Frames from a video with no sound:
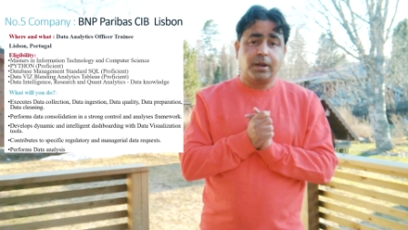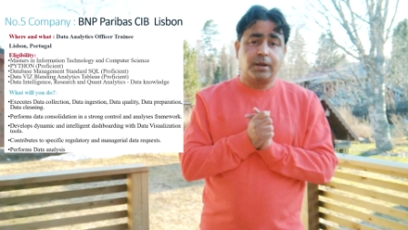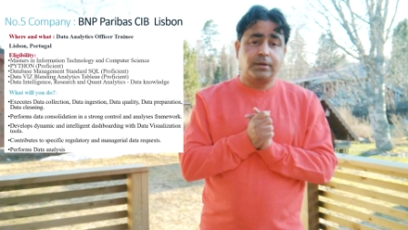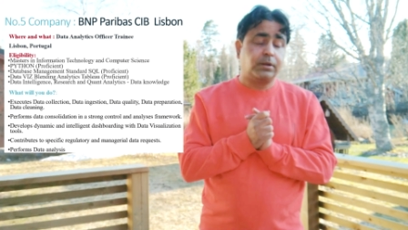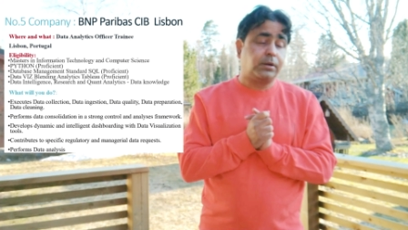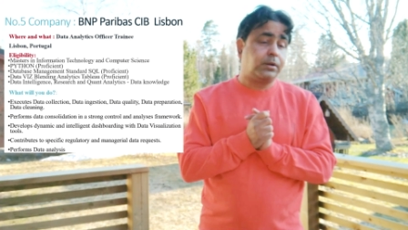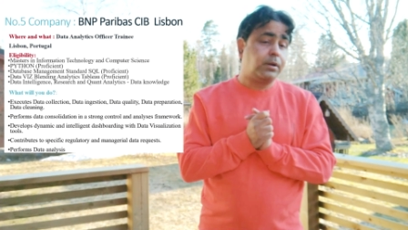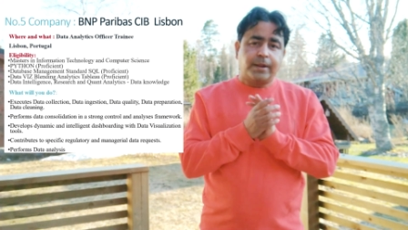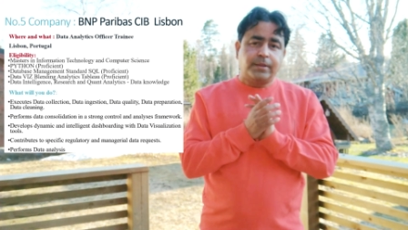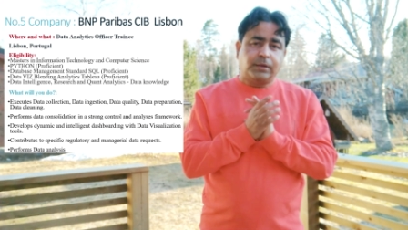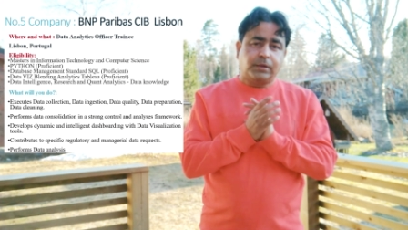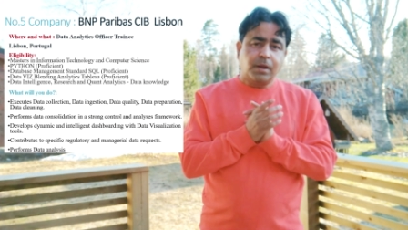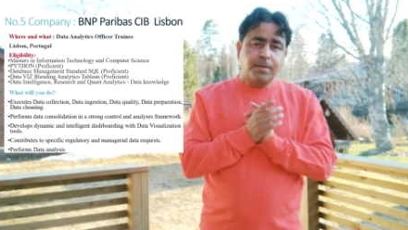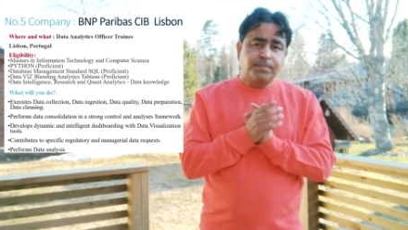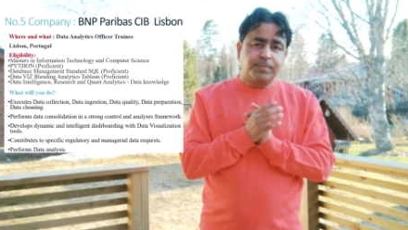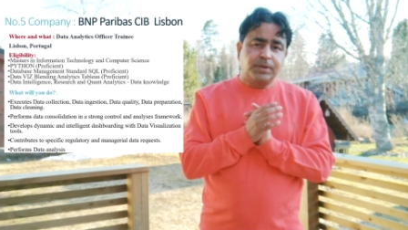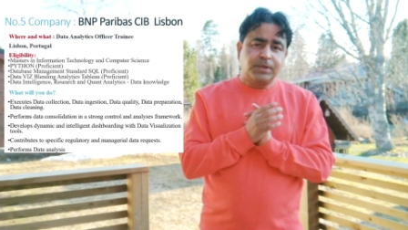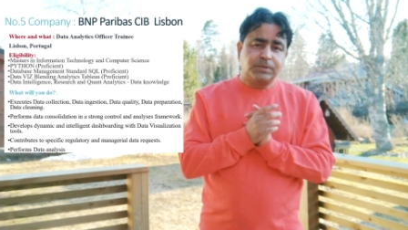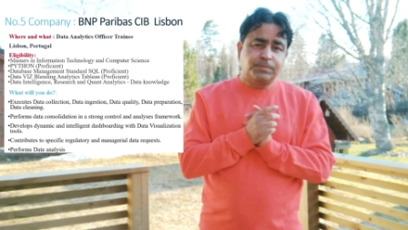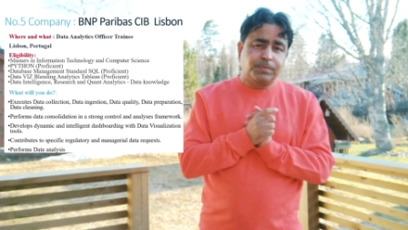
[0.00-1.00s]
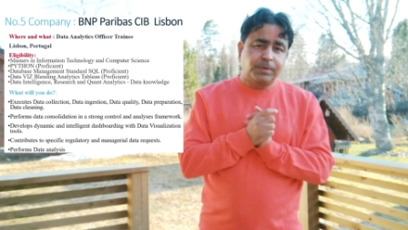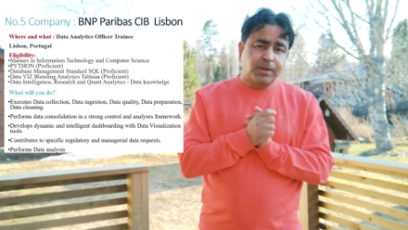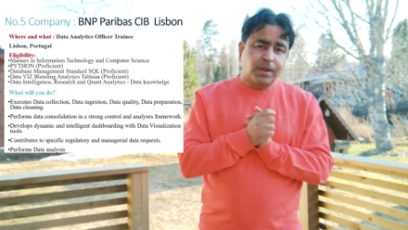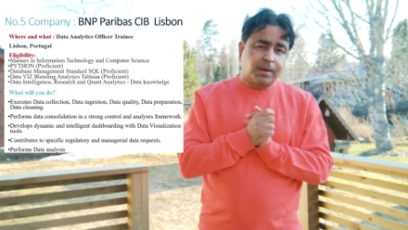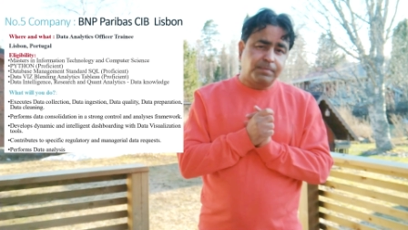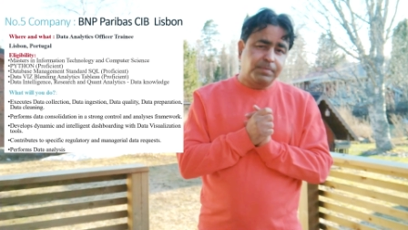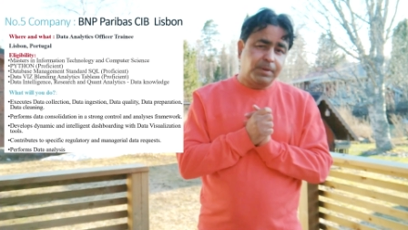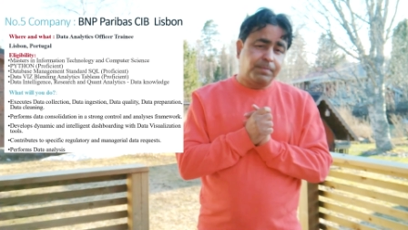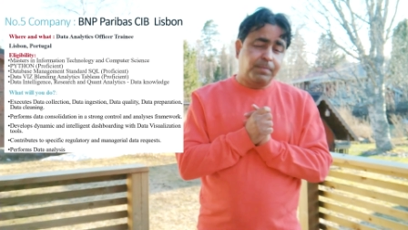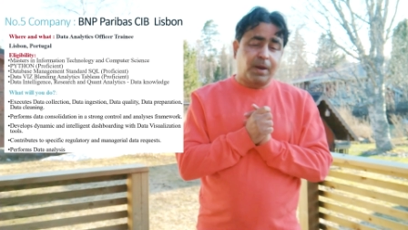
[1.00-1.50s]
And the company is
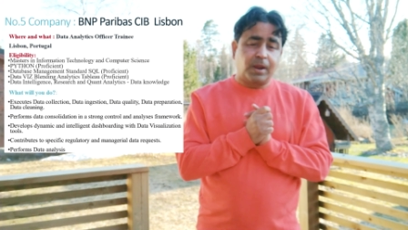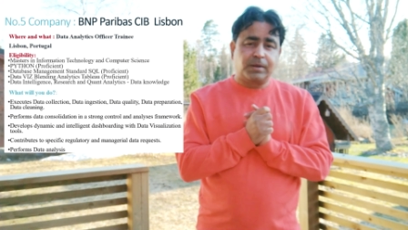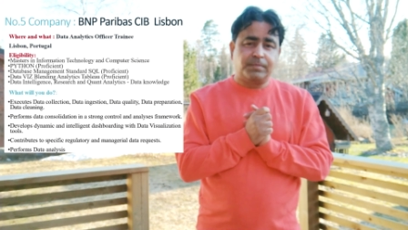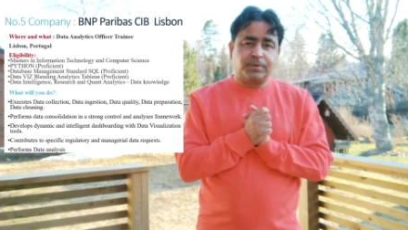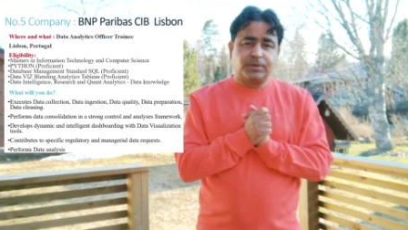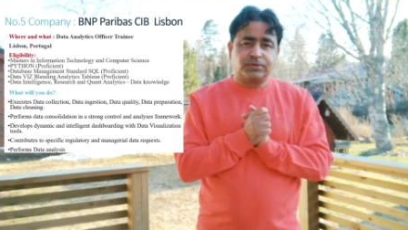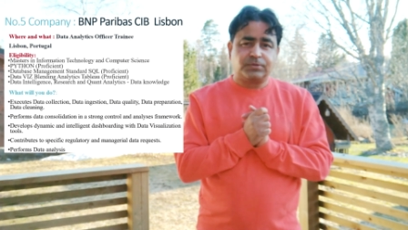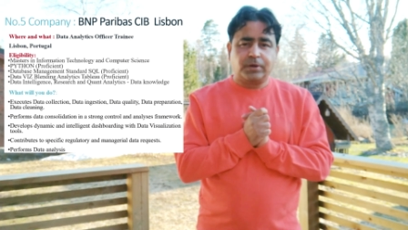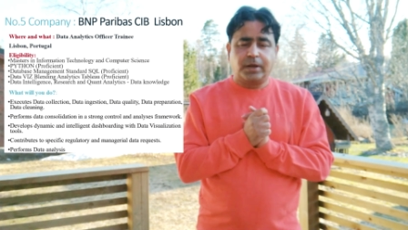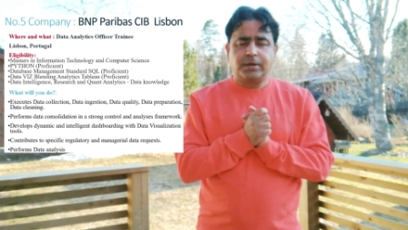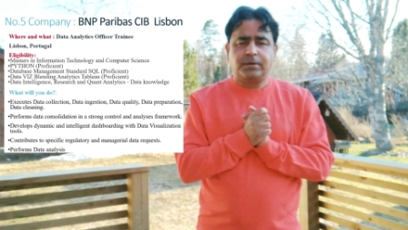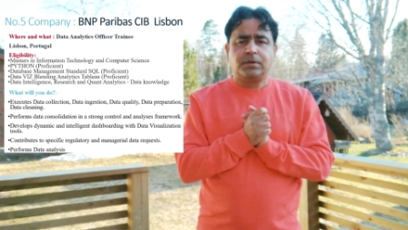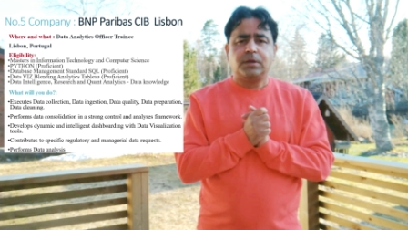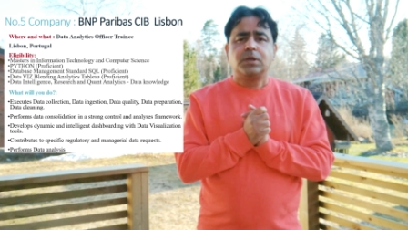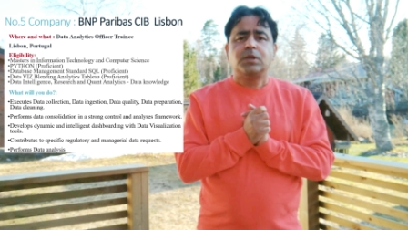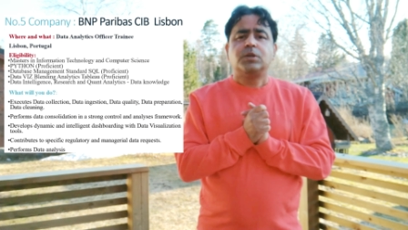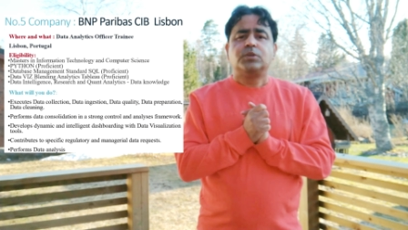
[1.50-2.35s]
BNP Paribas, right?